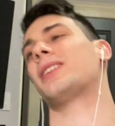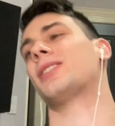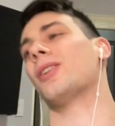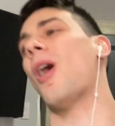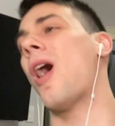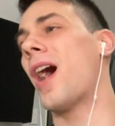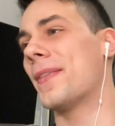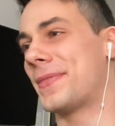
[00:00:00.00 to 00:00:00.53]

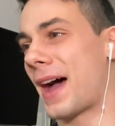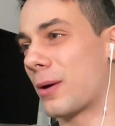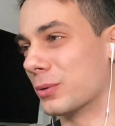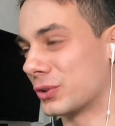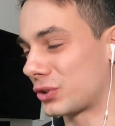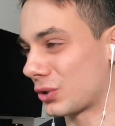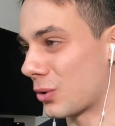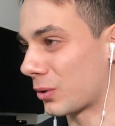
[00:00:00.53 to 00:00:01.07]
god, that
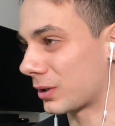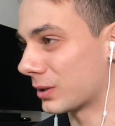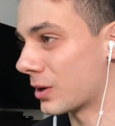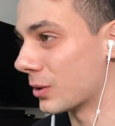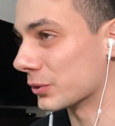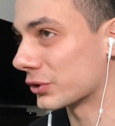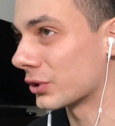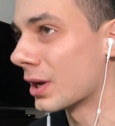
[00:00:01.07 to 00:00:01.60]
was so
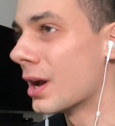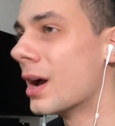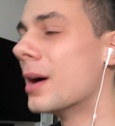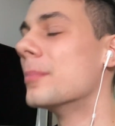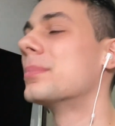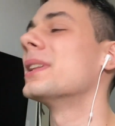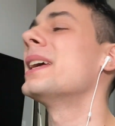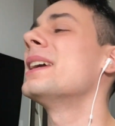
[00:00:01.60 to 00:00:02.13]
close.
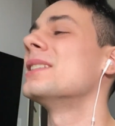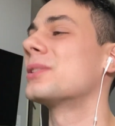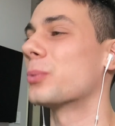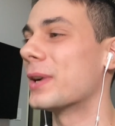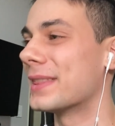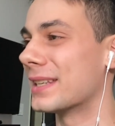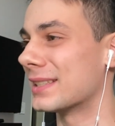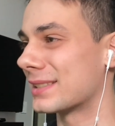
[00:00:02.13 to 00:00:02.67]
Please
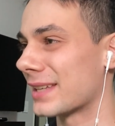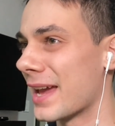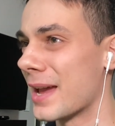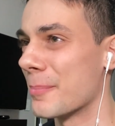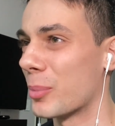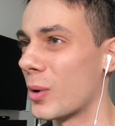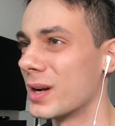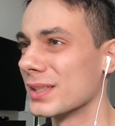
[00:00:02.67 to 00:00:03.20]
win this
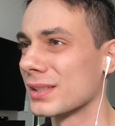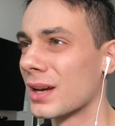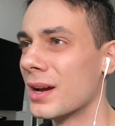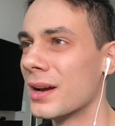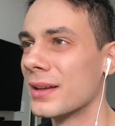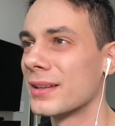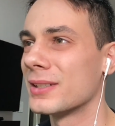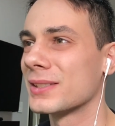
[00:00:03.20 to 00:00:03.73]
game, boys.
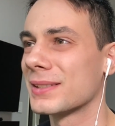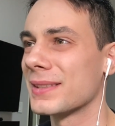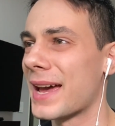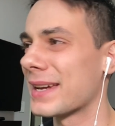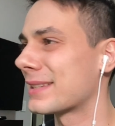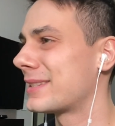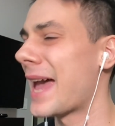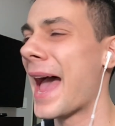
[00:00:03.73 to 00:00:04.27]
There's
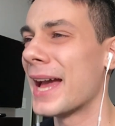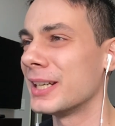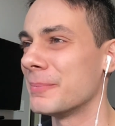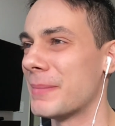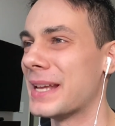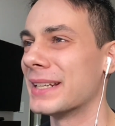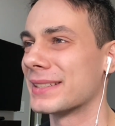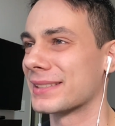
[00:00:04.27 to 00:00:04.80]
like 10
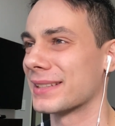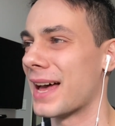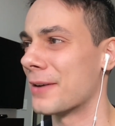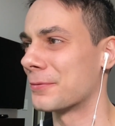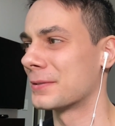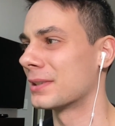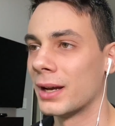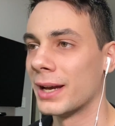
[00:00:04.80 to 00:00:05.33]
minutes
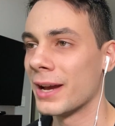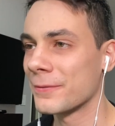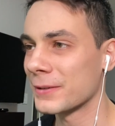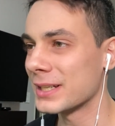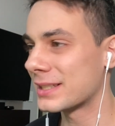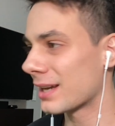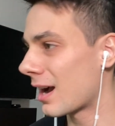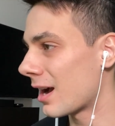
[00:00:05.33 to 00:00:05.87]
left.
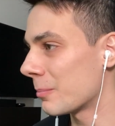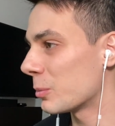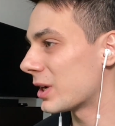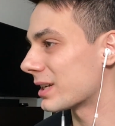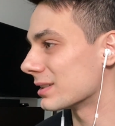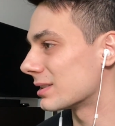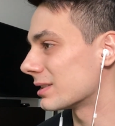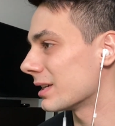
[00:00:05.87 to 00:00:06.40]
Every time we
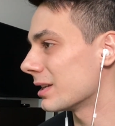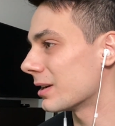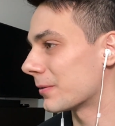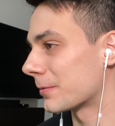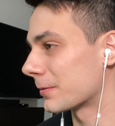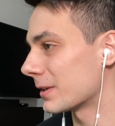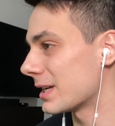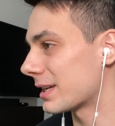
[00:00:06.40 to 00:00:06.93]
concede a
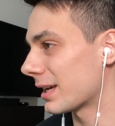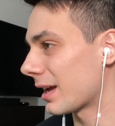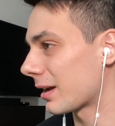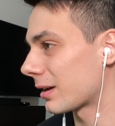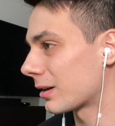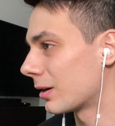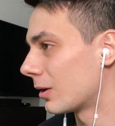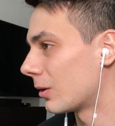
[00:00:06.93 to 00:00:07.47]
free
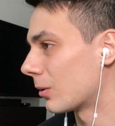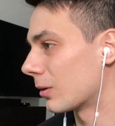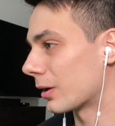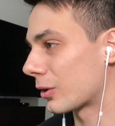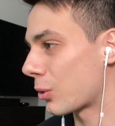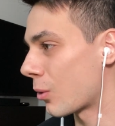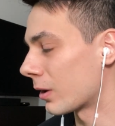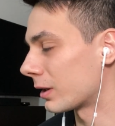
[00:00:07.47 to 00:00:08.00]
kick or a
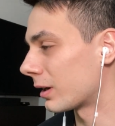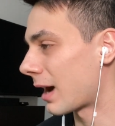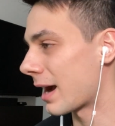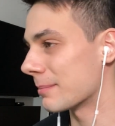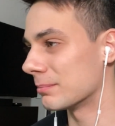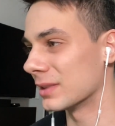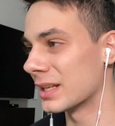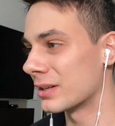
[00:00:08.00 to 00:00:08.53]
corner,
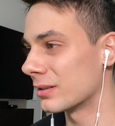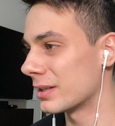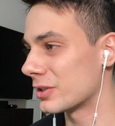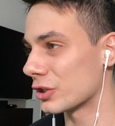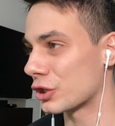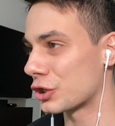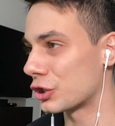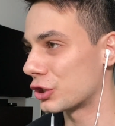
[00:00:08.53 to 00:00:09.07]
I'm literally
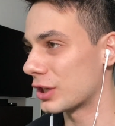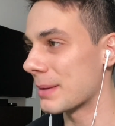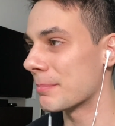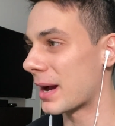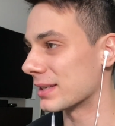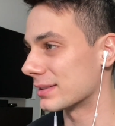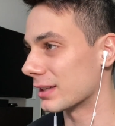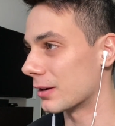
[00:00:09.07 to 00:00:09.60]
just shit
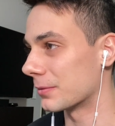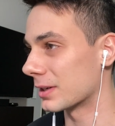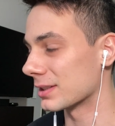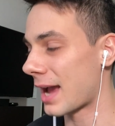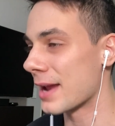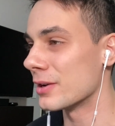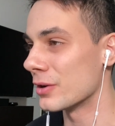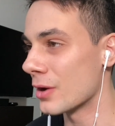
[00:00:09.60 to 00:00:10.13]
myself because
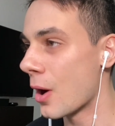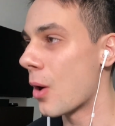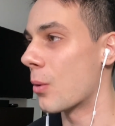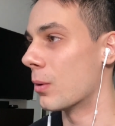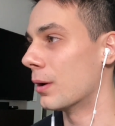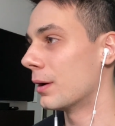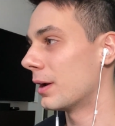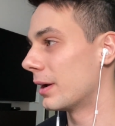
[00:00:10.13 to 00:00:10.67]
I
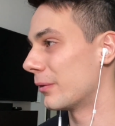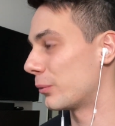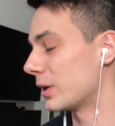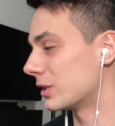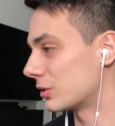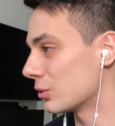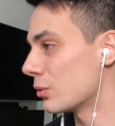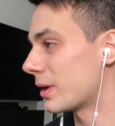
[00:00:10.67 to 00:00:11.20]
know if we
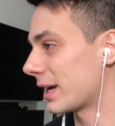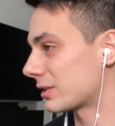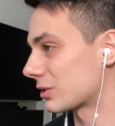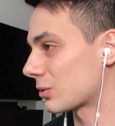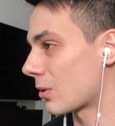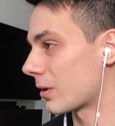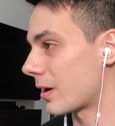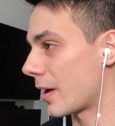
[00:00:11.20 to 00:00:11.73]
do get
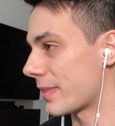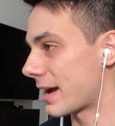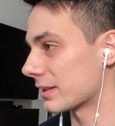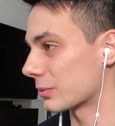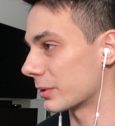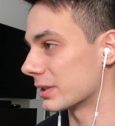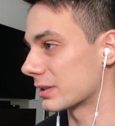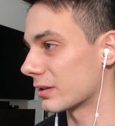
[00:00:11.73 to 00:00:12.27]
scored on,
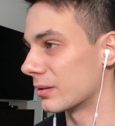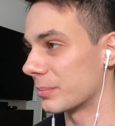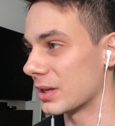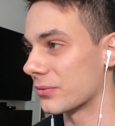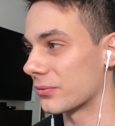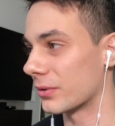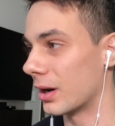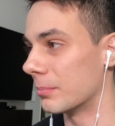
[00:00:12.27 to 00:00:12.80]
that's what it's going to be
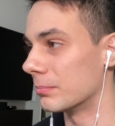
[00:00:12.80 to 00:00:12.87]
from.